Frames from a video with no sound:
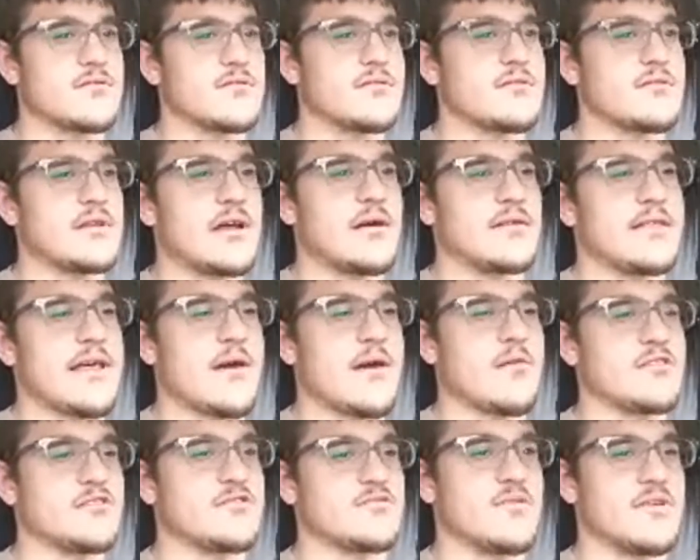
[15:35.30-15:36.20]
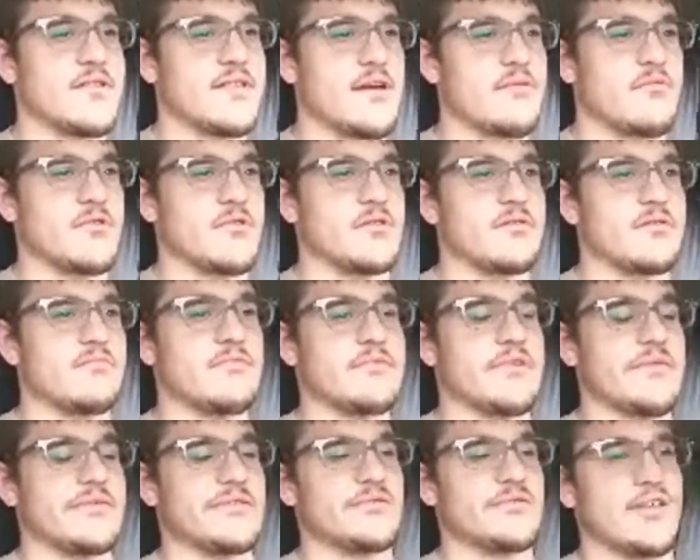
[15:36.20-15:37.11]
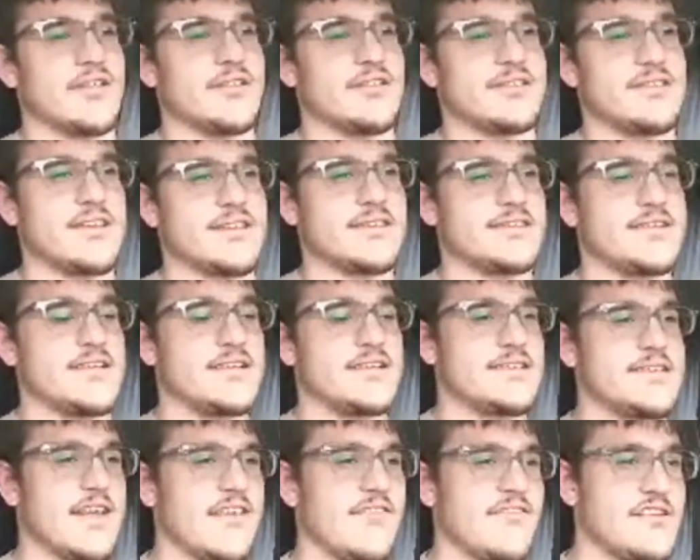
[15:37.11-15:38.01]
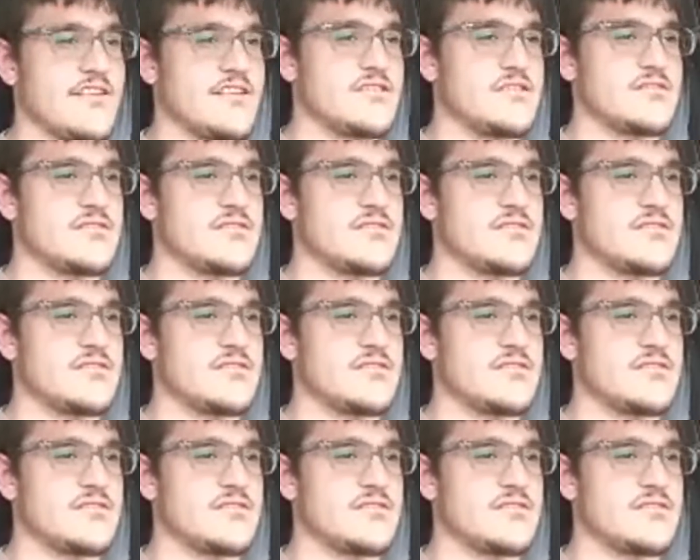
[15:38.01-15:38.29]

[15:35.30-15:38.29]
Now that was when that was what, 60s, 70s?